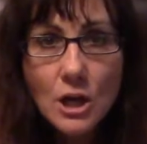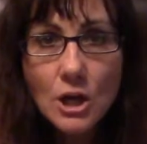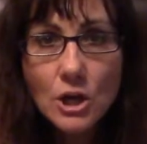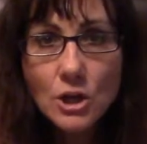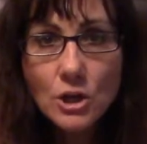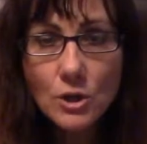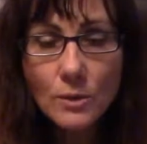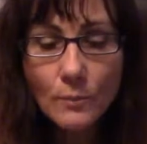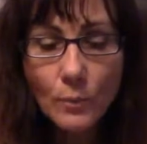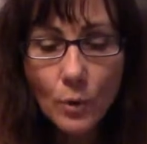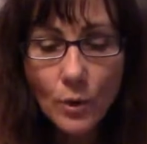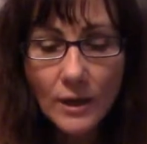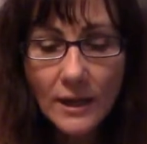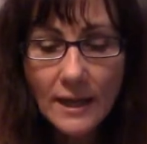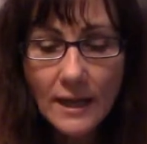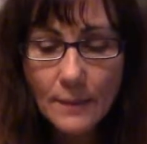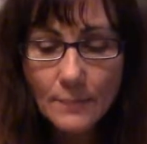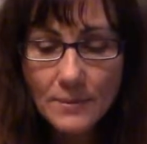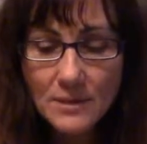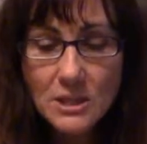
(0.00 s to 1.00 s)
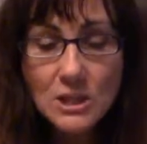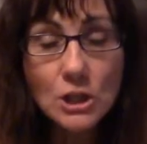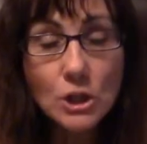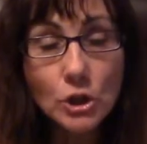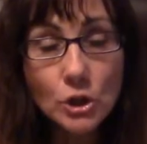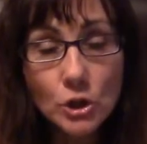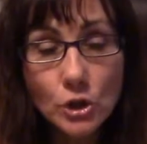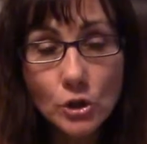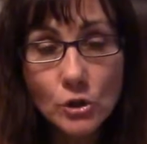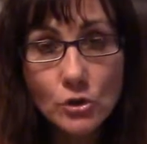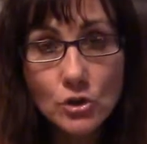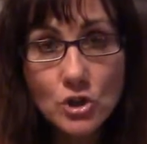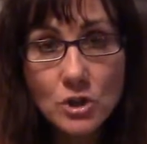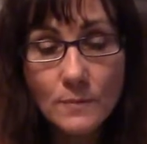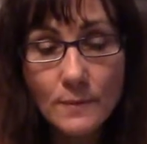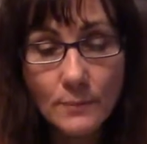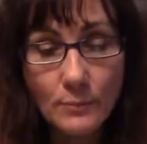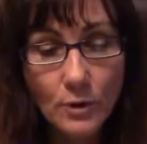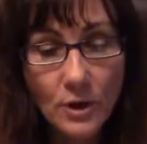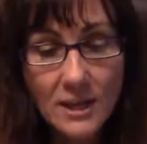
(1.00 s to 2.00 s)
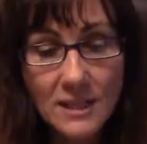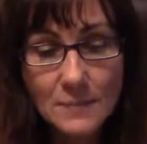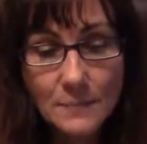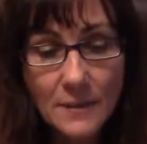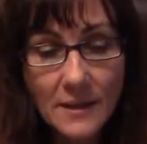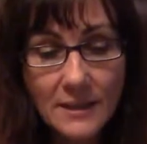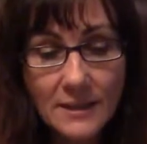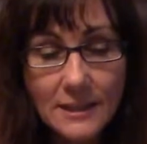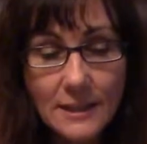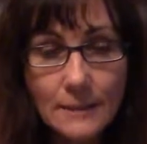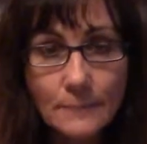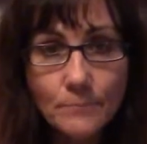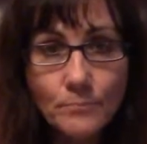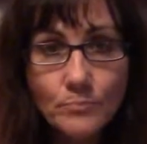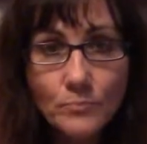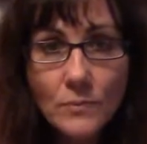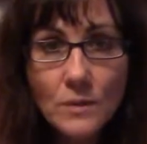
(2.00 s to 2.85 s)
your morning up until noon should be prospecting.